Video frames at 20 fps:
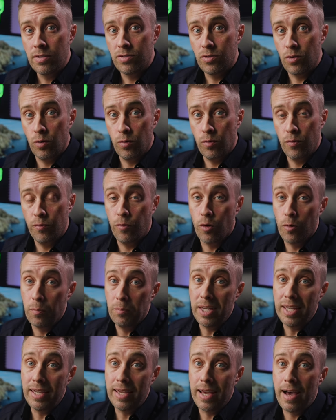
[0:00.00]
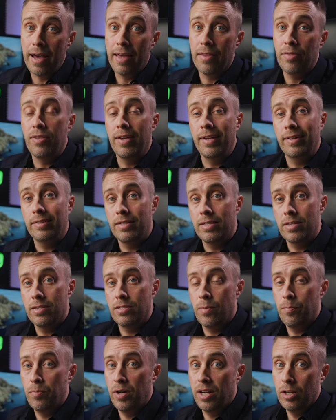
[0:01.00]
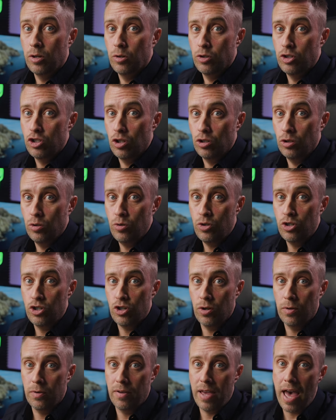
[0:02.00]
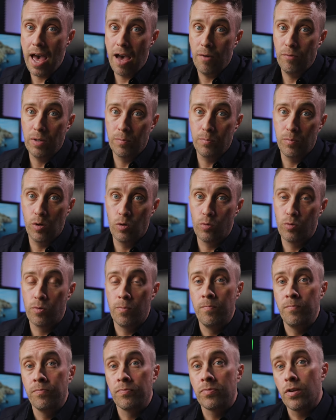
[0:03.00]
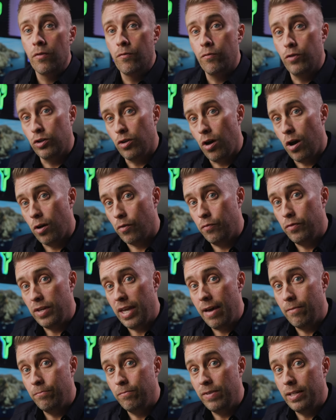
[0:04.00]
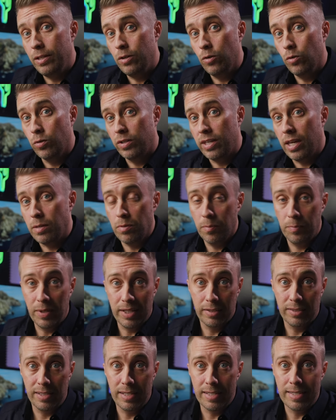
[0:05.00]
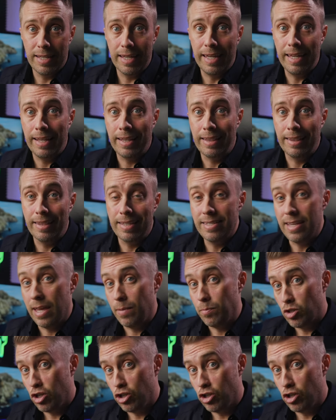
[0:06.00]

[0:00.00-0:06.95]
So for me, I think this is a pretty good solution having both photography and video capabilities in the same